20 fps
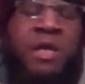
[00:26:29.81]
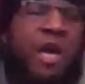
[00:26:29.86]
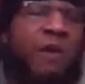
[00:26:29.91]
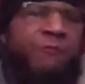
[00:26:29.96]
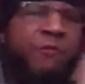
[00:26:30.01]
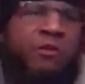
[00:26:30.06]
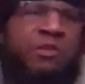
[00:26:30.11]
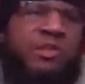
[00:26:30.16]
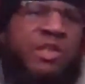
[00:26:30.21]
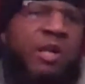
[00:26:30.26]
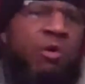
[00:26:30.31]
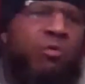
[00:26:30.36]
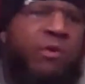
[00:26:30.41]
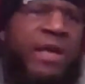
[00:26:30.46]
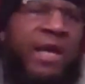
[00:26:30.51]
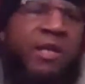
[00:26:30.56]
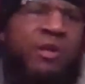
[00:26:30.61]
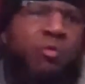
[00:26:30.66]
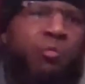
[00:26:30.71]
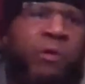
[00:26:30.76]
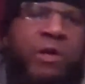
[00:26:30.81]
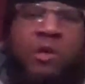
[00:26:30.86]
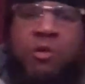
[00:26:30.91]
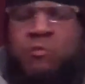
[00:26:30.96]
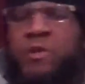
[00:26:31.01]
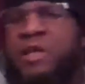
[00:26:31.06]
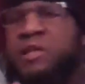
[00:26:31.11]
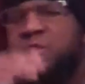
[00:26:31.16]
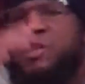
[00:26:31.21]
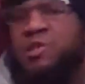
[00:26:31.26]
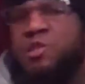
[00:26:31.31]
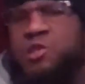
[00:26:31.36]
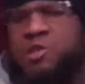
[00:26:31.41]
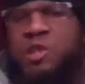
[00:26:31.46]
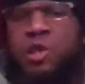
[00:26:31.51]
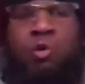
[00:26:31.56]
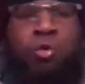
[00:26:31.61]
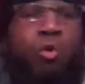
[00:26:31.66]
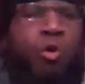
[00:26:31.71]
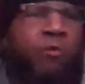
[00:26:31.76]
If you say, okay, the winner is and
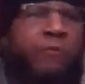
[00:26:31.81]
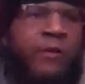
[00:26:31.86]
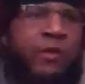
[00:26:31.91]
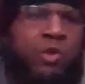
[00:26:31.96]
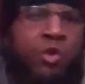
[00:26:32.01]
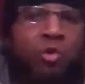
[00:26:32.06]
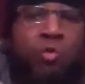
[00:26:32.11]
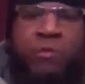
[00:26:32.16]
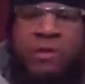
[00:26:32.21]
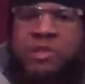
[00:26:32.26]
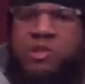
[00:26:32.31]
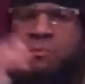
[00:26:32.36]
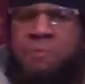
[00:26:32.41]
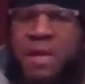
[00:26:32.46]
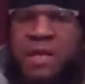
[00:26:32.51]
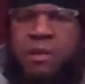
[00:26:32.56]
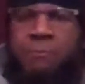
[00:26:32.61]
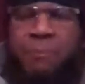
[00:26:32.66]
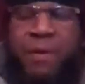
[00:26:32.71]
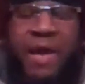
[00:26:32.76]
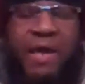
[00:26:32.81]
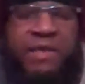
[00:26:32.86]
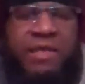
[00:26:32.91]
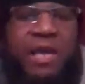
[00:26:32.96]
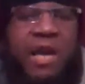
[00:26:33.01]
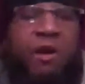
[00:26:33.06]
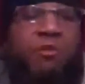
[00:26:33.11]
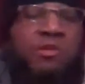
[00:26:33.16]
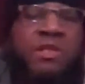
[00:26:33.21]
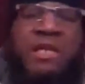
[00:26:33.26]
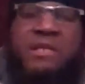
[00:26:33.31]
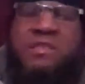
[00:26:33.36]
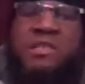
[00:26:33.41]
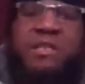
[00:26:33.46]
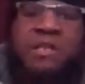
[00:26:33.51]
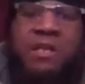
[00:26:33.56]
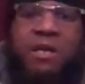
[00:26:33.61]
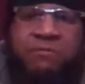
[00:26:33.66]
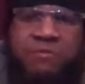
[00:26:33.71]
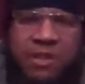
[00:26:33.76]
still or the new one is Manny Pacquiao, yes,
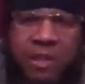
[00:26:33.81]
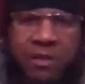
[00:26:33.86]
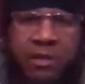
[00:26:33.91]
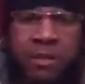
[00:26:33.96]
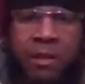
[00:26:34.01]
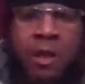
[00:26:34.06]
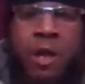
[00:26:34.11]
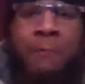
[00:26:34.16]
he loves it.